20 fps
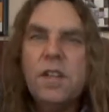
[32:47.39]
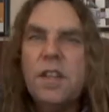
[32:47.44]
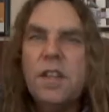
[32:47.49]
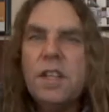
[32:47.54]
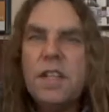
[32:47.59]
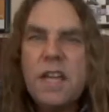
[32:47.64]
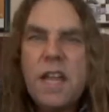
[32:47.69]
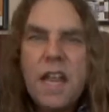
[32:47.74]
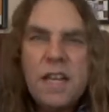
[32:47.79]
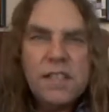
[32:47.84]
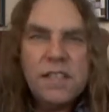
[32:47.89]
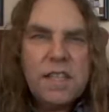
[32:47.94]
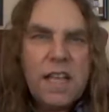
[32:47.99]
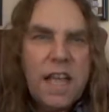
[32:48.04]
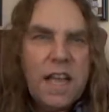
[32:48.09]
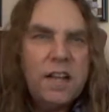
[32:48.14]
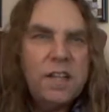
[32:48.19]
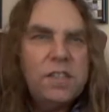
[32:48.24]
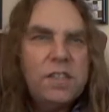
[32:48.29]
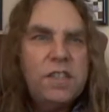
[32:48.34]
So the day's
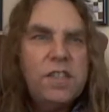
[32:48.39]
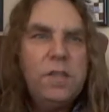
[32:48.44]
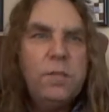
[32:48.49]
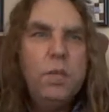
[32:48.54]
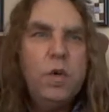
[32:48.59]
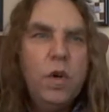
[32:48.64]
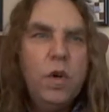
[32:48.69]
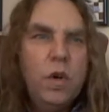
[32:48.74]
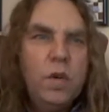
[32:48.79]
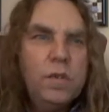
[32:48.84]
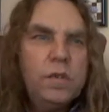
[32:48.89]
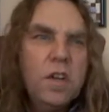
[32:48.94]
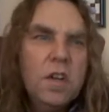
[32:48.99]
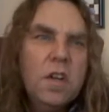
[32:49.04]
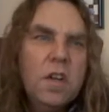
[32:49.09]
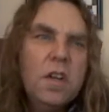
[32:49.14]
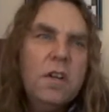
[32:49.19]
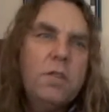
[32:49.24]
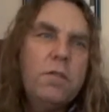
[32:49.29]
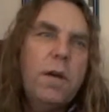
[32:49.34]
energy moves
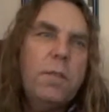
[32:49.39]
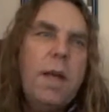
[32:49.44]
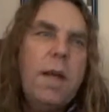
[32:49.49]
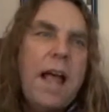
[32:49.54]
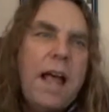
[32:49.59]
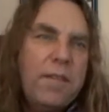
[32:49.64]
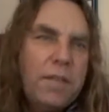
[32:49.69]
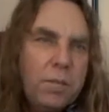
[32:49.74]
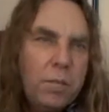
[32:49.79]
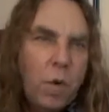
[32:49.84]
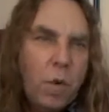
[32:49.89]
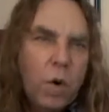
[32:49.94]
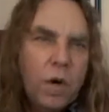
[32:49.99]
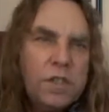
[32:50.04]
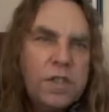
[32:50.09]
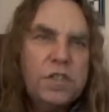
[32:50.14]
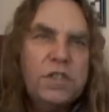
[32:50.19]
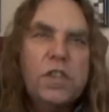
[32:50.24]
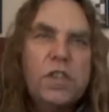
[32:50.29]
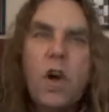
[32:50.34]
from having
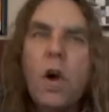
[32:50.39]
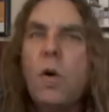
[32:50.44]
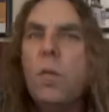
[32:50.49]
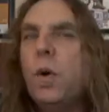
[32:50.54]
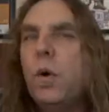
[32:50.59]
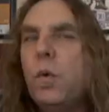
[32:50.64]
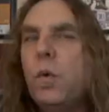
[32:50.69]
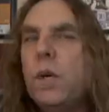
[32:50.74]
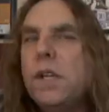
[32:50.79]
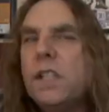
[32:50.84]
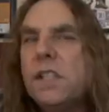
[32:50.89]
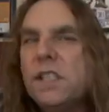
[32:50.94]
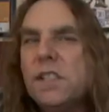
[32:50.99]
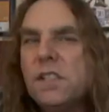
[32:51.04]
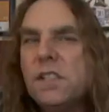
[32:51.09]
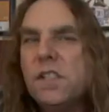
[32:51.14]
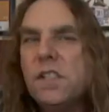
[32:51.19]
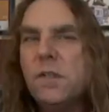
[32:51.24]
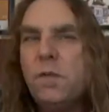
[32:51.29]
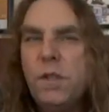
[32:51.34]
more sober,
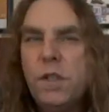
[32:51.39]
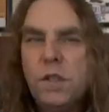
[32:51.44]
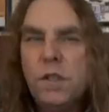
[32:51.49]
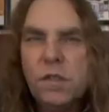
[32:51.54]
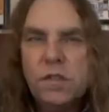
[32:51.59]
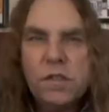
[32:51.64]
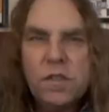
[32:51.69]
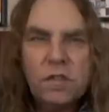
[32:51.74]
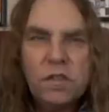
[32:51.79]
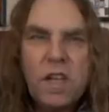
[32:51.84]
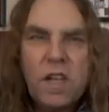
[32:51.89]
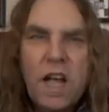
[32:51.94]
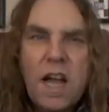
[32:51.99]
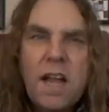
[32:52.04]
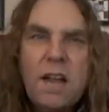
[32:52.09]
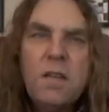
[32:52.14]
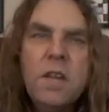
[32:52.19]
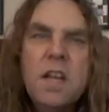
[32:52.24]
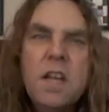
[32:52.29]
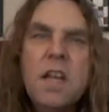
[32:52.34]
realistic views of
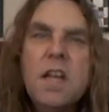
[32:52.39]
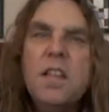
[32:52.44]
life.